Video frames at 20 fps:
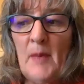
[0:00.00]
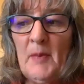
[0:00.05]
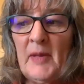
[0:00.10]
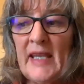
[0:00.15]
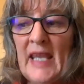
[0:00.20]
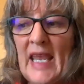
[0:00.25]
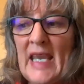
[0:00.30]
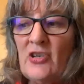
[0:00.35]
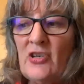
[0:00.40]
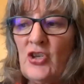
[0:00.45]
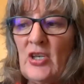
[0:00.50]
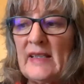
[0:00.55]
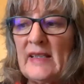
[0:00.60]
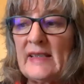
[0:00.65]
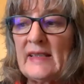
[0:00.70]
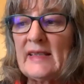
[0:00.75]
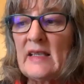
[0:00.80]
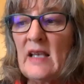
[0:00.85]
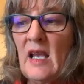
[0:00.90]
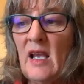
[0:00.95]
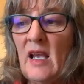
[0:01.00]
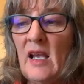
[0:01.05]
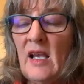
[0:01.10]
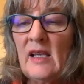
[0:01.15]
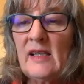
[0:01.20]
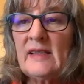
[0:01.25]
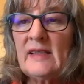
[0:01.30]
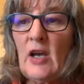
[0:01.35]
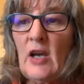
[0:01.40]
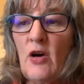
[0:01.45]
publications.
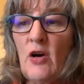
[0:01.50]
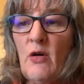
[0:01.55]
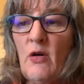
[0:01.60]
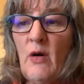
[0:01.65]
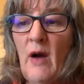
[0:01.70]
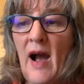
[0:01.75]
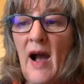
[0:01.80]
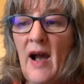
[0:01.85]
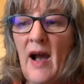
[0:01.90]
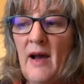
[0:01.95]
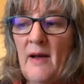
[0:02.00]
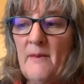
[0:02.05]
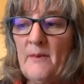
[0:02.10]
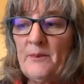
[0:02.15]
So